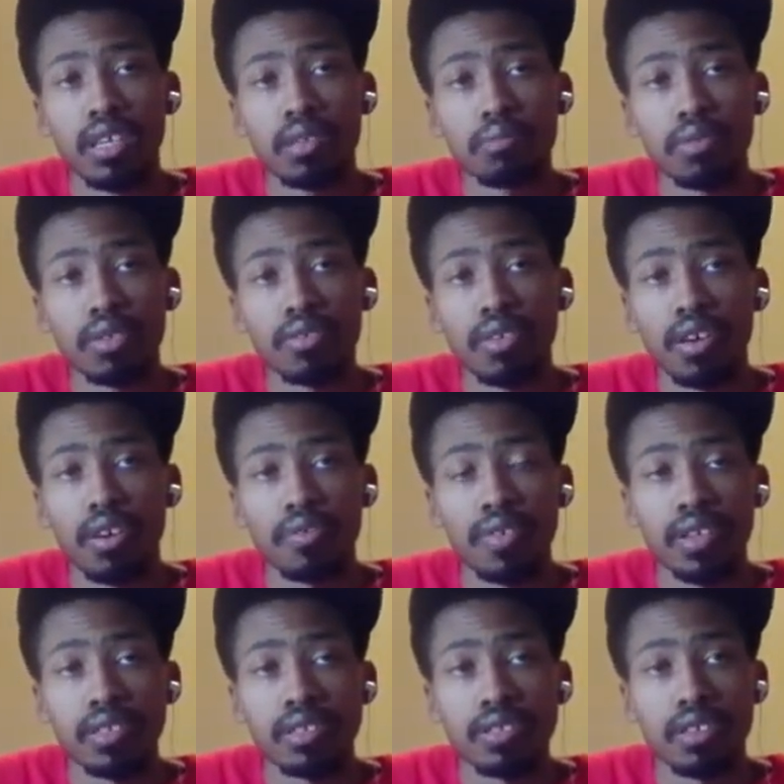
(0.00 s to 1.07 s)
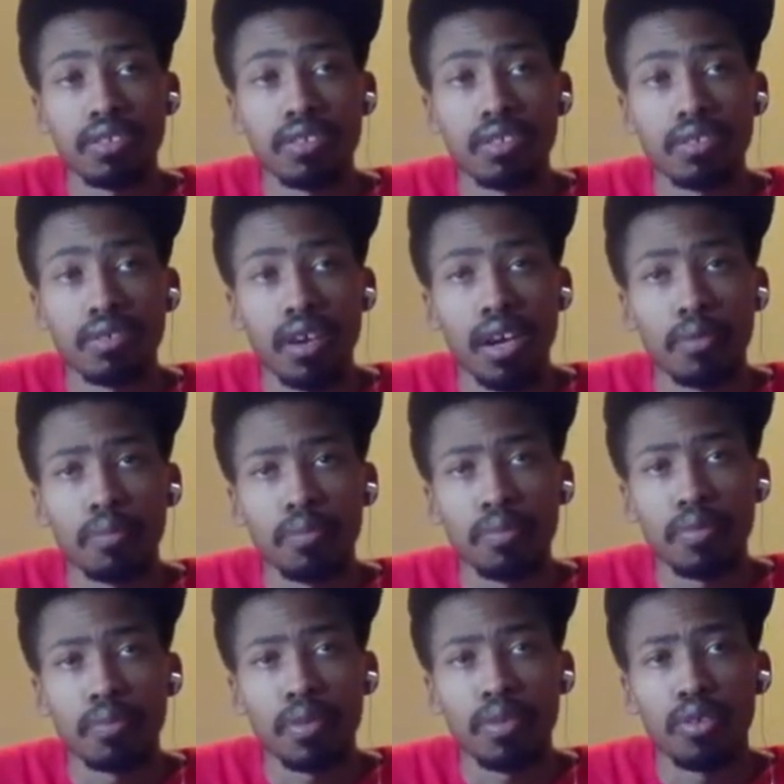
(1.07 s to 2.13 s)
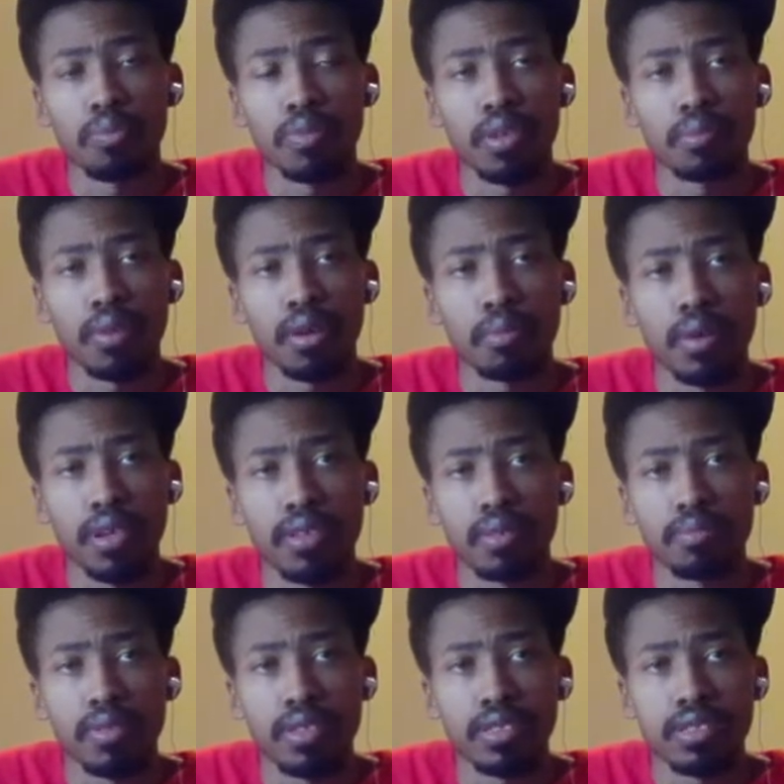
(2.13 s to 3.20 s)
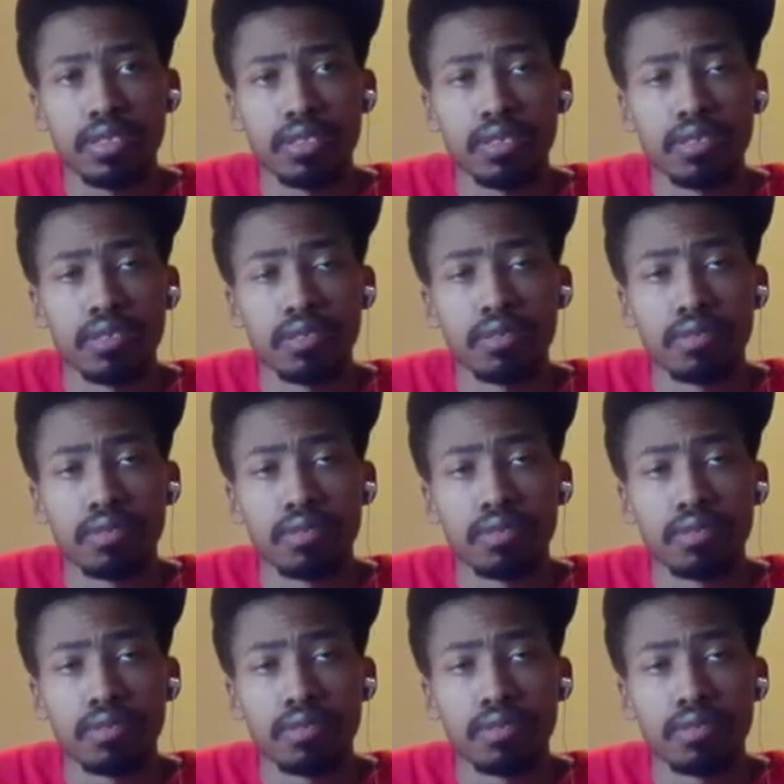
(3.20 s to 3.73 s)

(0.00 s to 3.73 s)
mental health, as y'all know. I've been open about my depression.